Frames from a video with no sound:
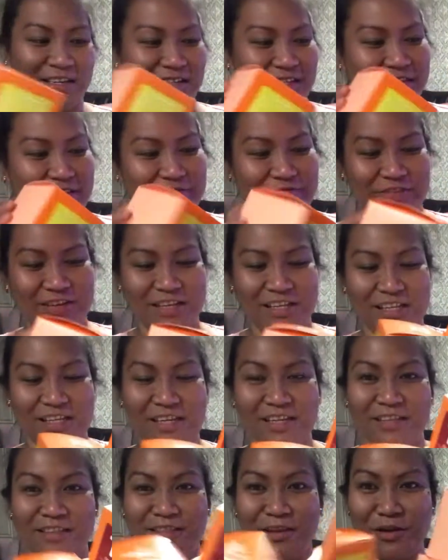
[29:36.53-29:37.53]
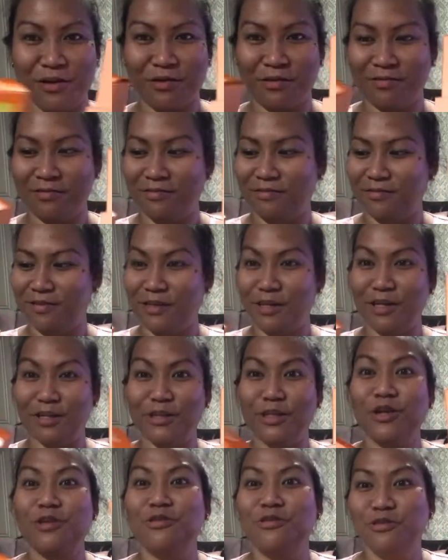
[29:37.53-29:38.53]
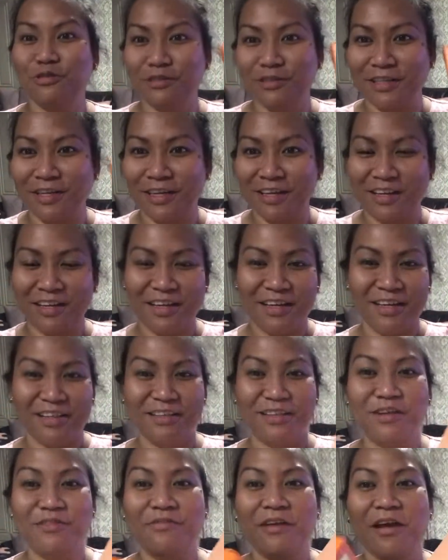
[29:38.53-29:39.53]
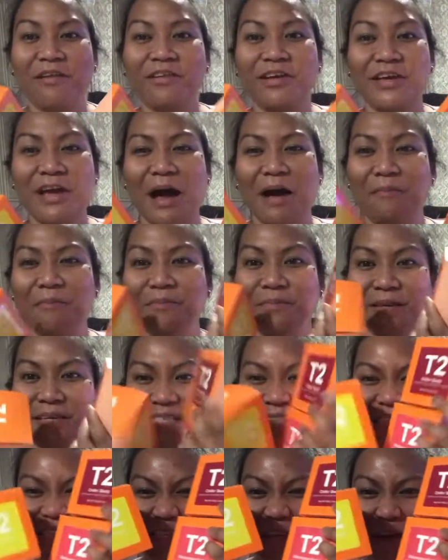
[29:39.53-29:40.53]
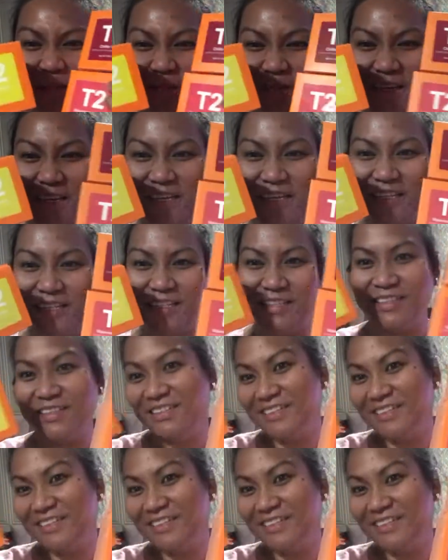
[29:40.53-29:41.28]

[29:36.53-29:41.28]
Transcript: Definitely, they're good. They're very yum. It's yummy.